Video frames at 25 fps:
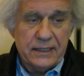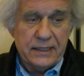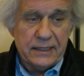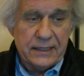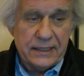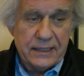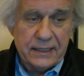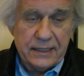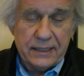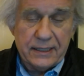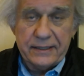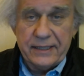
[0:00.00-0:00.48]

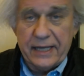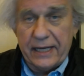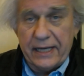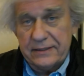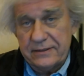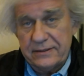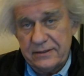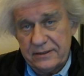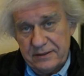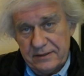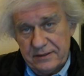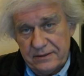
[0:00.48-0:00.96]
Uh,
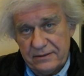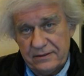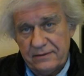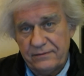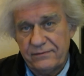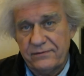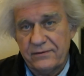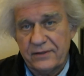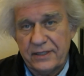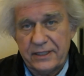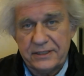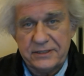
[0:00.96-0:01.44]
that's
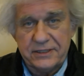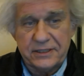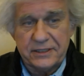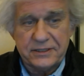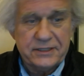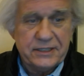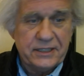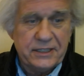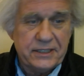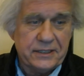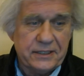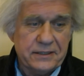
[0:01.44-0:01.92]
for us to
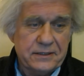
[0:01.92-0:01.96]
see.